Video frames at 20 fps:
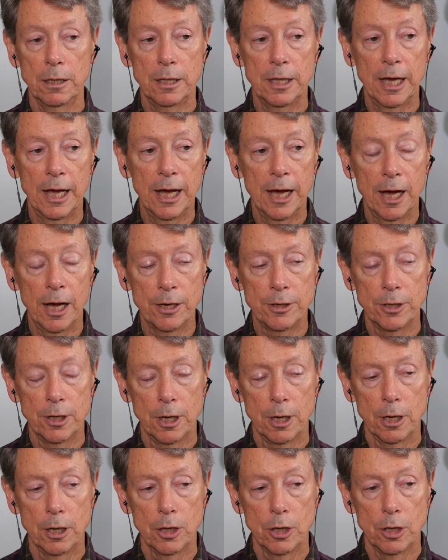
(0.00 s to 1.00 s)
that
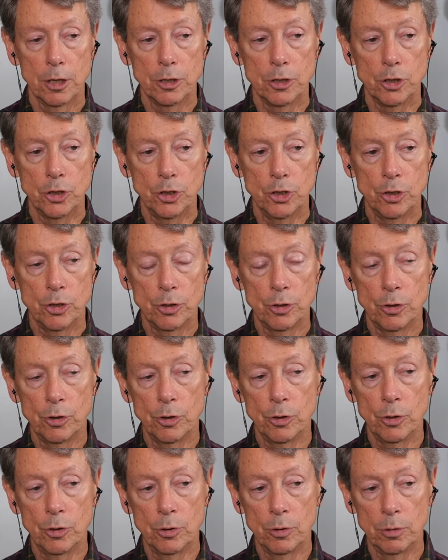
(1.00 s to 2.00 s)

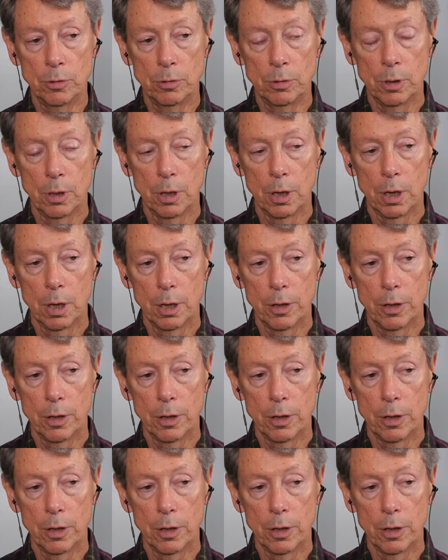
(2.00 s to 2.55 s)
you